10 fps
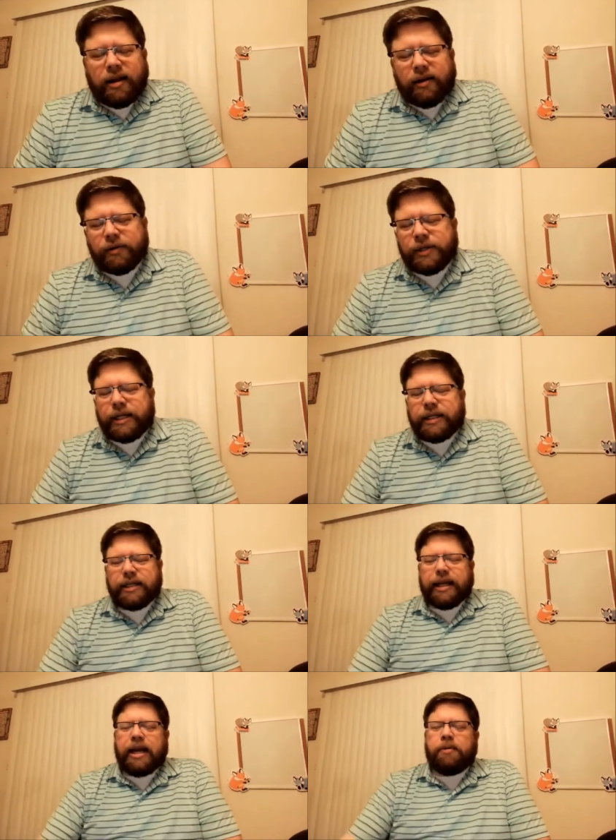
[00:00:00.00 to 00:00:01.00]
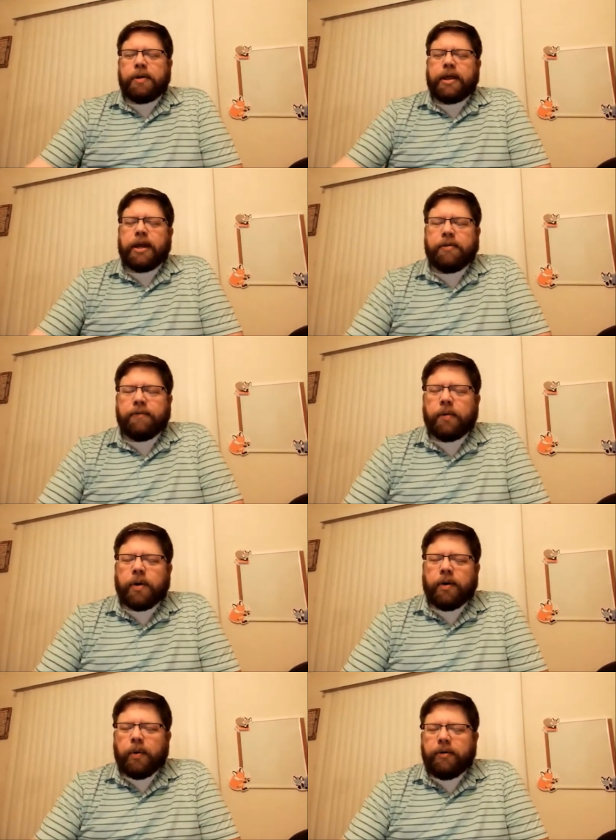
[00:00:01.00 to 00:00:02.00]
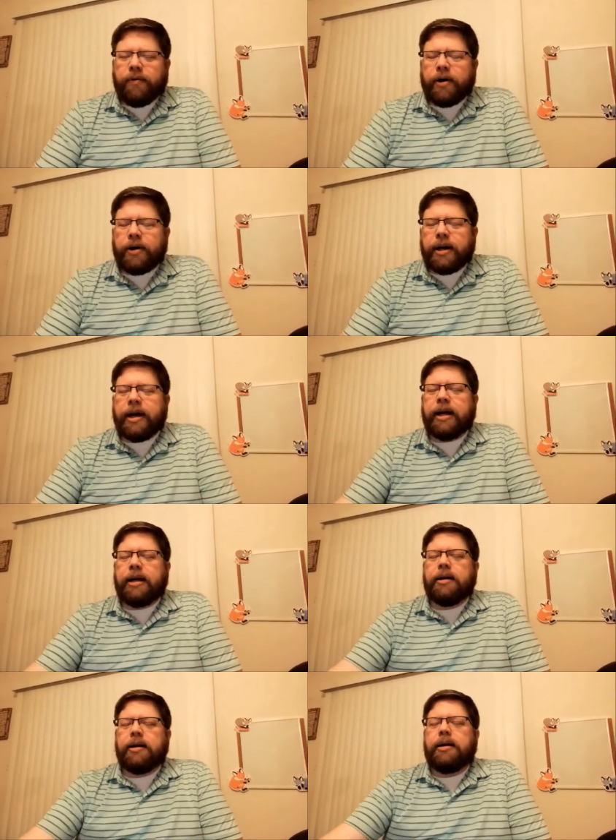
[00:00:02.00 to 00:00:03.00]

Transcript: Lord Jesus, again, we thank you for what we've heard tonight.